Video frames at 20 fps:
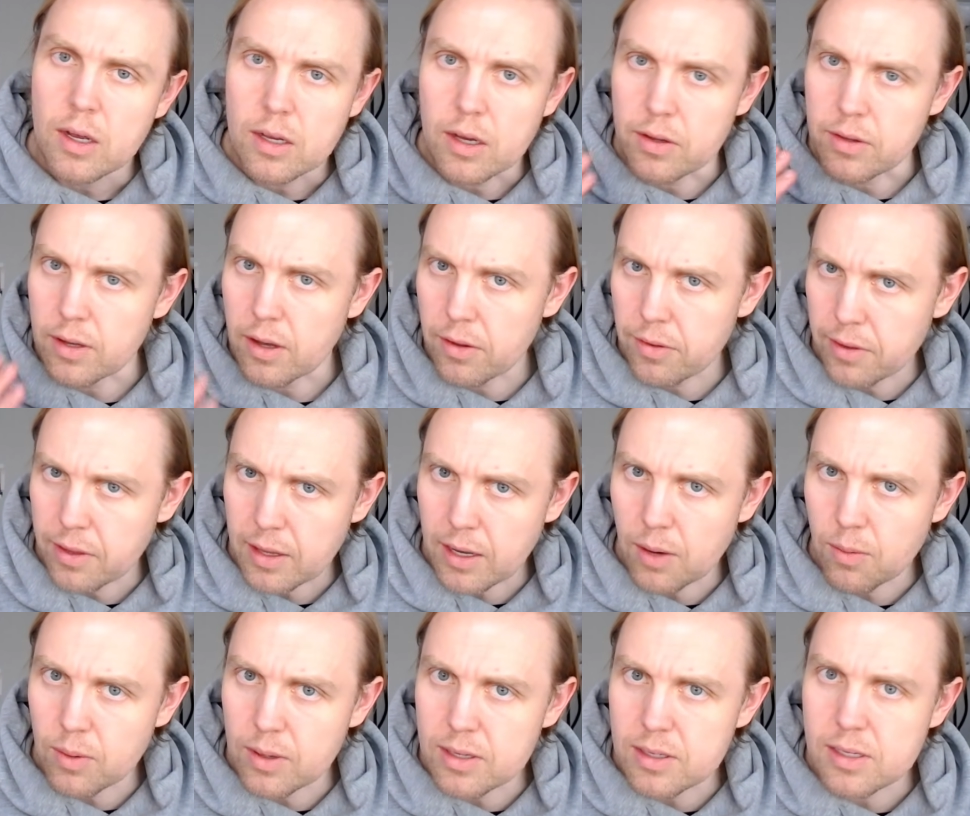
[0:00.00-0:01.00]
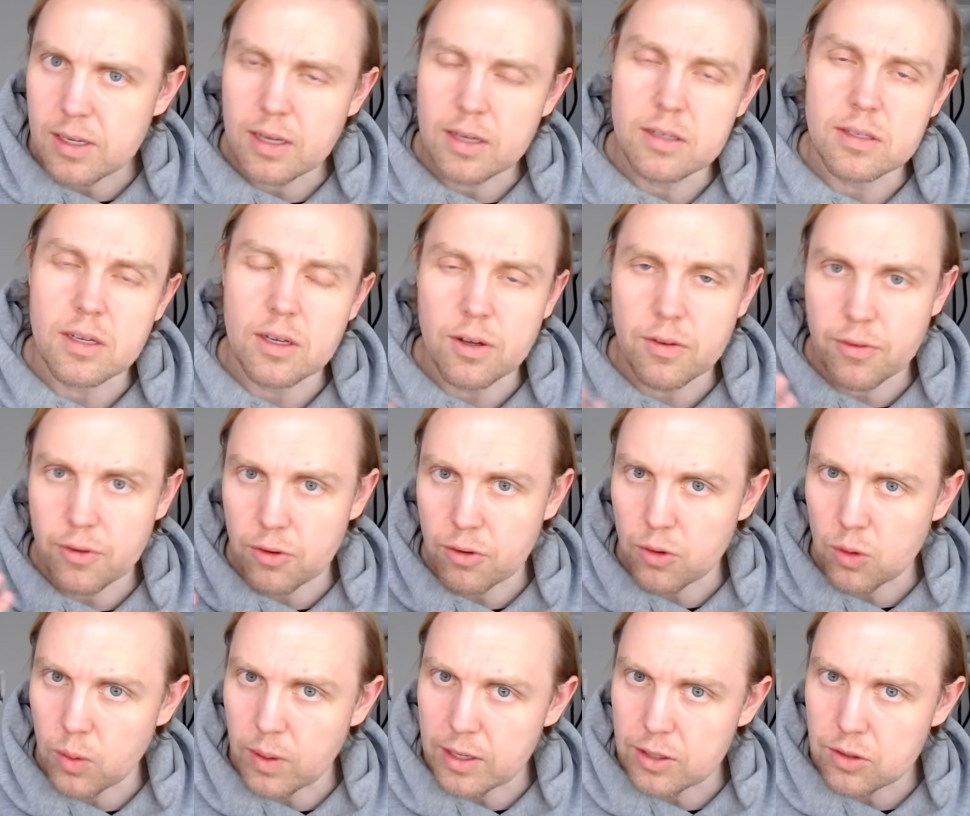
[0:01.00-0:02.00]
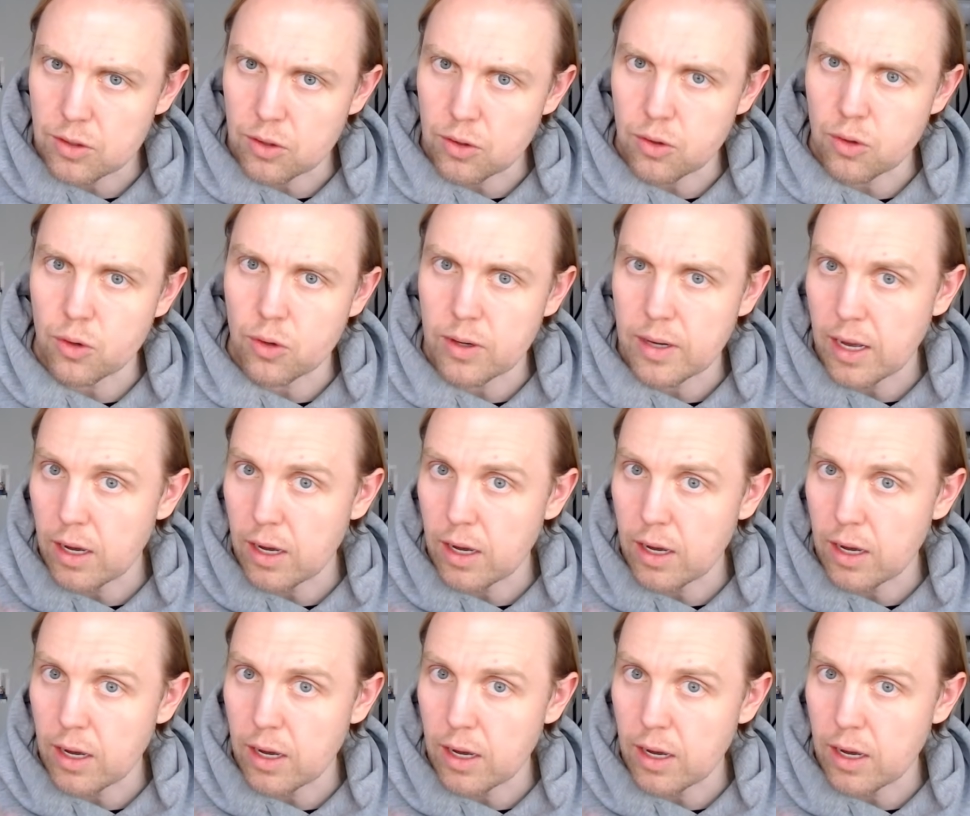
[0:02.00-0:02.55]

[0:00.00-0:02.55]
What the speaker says: Now, the other thing I want to say is that if you're going to learn